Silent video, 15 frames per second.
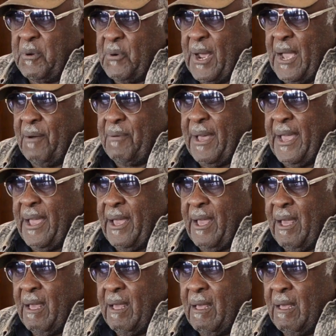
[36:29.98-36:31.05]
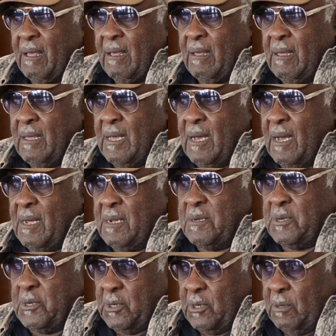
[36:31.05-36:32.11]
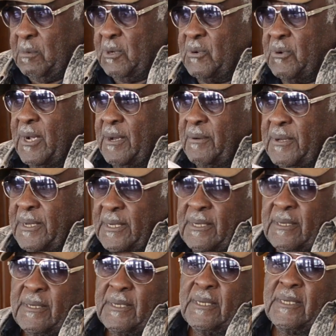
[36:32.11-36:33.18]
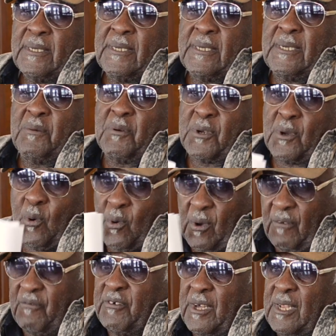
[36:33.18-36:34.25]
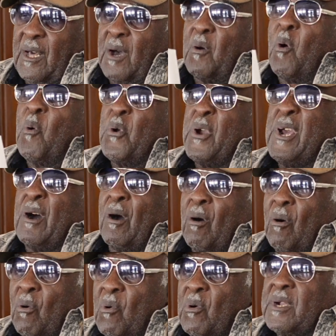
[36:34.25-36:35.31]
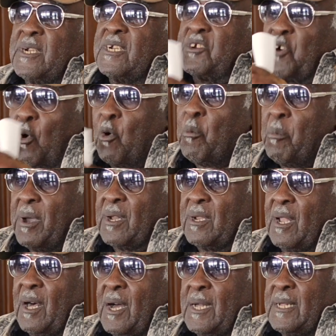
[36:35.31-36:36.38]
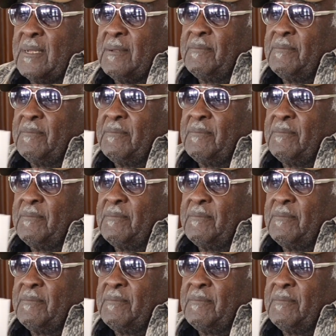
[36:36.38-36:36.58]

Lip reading: Ralph Hay. My Ralph Hay. He was an older fella, real old, and he told me a lot.